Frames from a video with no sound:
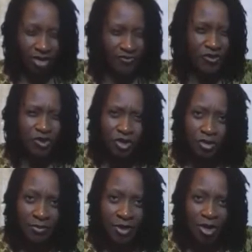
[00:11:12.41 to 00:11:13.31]
if you do,
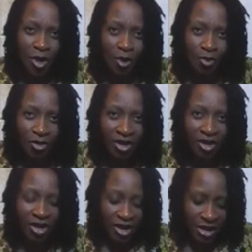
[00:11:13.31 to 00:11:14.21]
let me know.
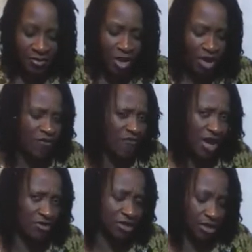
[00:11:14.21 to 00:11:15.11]
Let me know how you
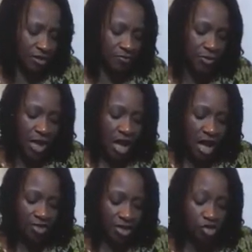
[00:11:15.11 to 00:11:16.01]
found it.
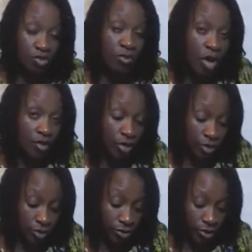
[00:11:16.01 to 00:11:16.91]
And then
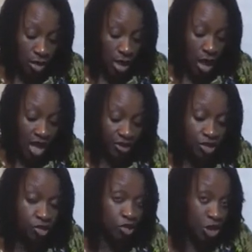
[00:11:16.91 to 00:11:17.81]
tomorrow, I
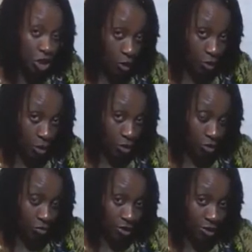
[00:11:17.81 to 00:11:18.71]
shall show you
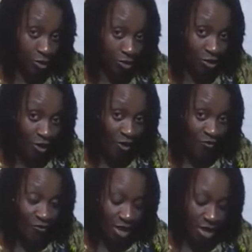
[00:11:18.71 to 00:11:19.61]
the results
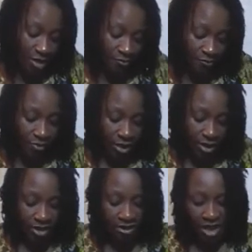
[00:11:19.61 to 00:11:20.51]
of
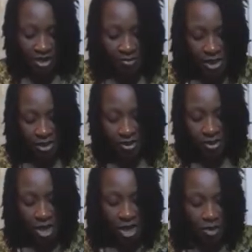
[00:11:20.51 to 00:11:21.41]
this henna
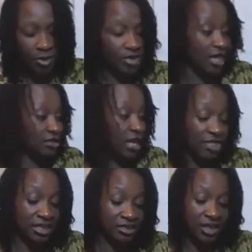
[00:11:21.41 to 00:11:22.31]
mix. But that's, and
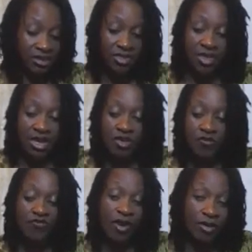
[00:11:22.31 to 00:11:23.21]
that's it. Thank you
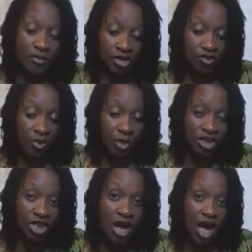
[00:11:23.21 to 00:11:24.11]
very much for
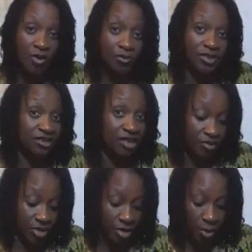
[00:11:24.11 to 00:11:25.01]
watching. I will be
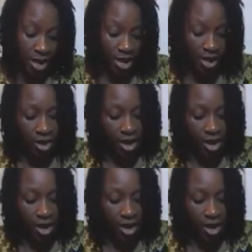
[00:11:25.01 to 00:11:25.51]
stirring away